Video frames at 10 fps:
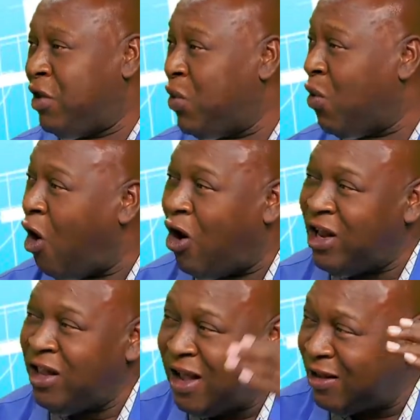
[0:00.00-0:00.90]
do all
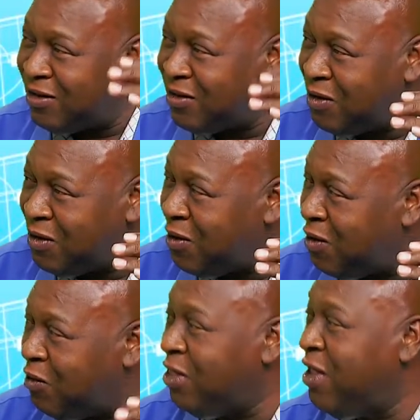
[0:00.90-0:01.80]
the tests
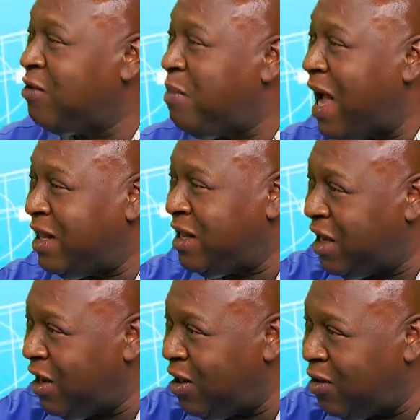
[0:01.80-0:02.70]
for this
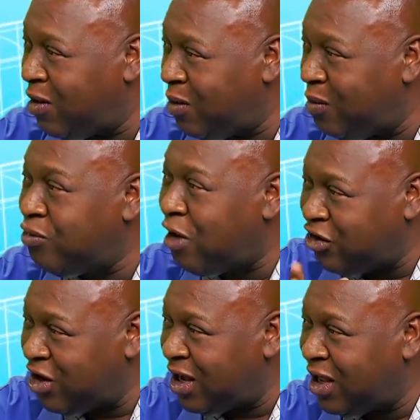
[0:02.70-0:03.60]
particular
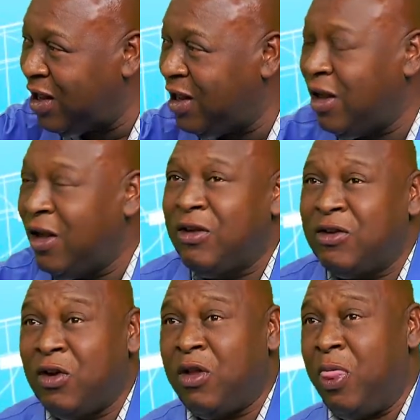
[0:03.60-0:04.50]
project.
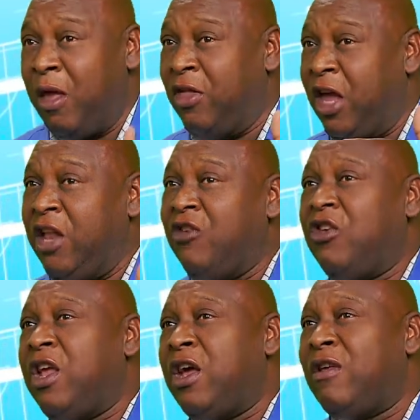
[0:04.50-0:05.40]
So the
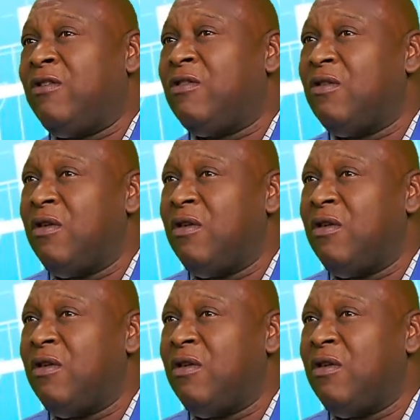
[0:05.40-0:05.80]
engineers